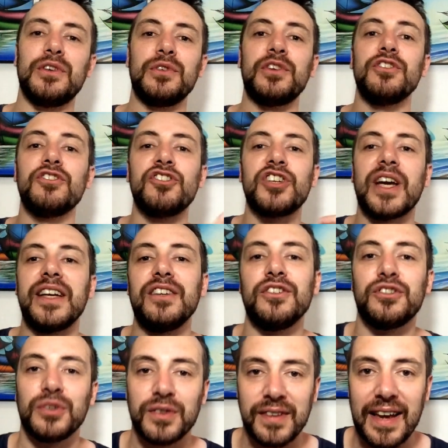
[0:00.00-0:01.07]
you can change
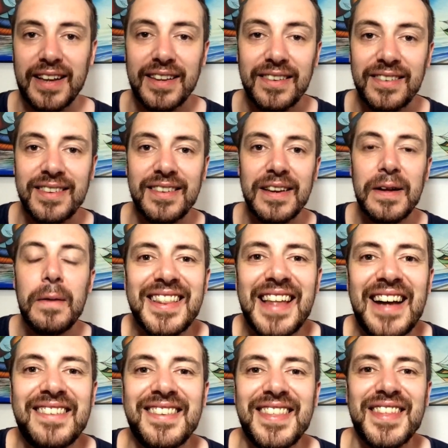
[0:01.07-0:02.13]
your tense.
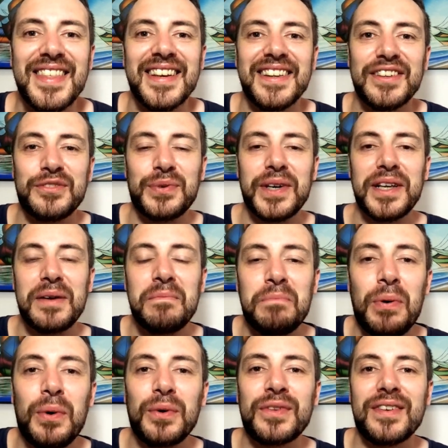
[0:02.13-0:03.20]
That's the thing that's really
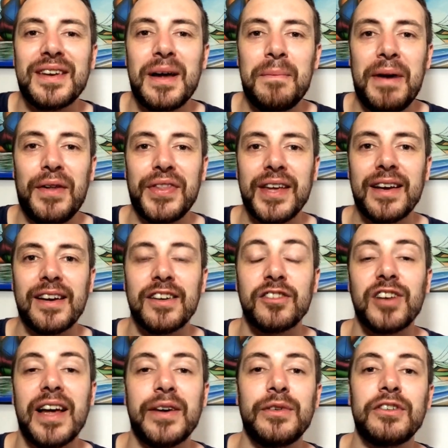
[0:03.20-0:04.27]
important about the
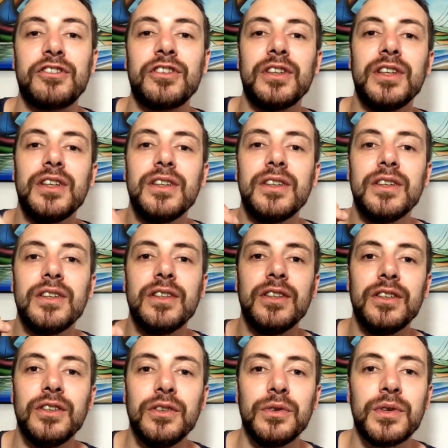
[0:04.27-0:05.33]
English language.
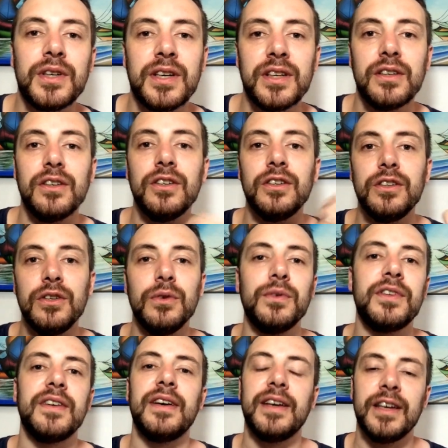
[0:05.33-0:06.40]
You can
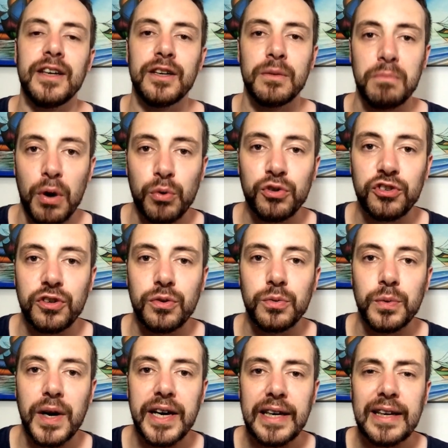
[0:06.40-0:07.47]
use it in an emotional
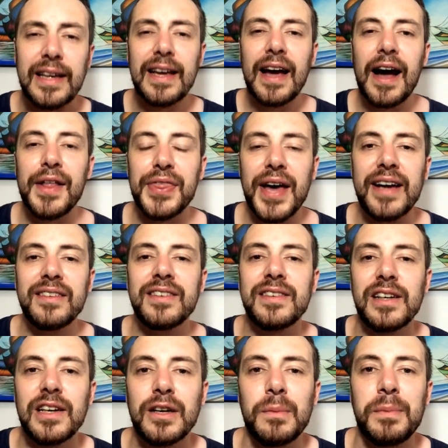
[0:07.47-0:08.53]
way. And that's
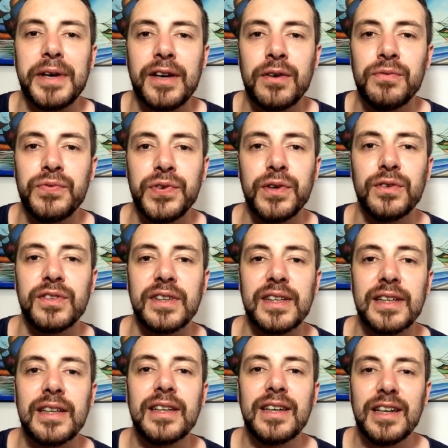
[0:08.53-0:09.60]
a little bit
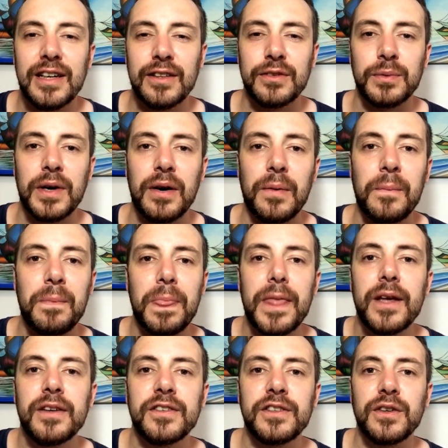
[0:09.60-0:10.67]
confusing as well.
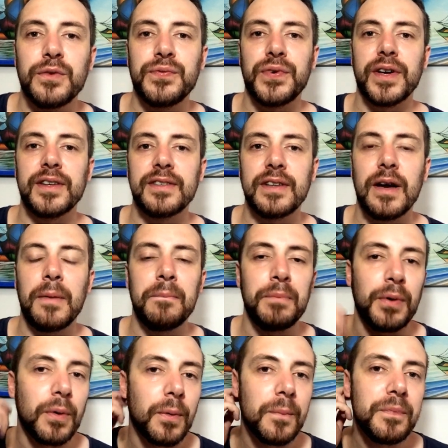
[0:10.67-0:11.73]
So for
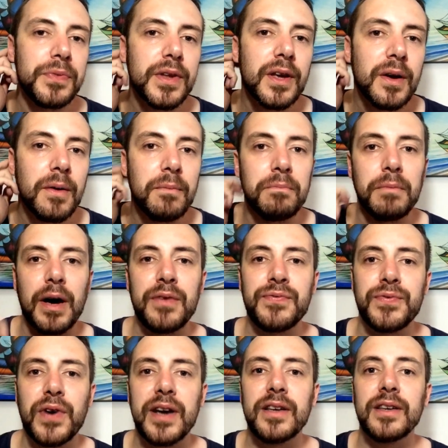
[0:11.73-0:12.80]
example, my
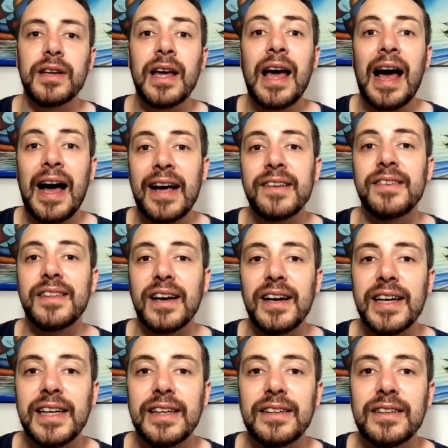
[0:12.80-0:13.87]
friend has
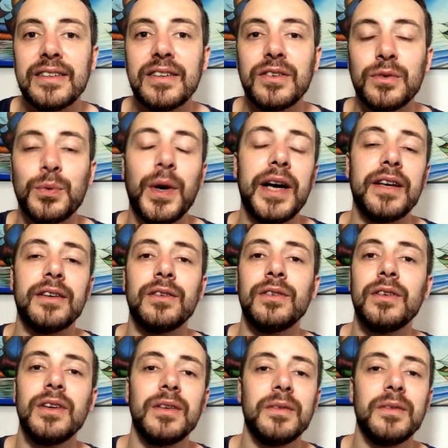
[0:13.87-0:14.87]
died. When?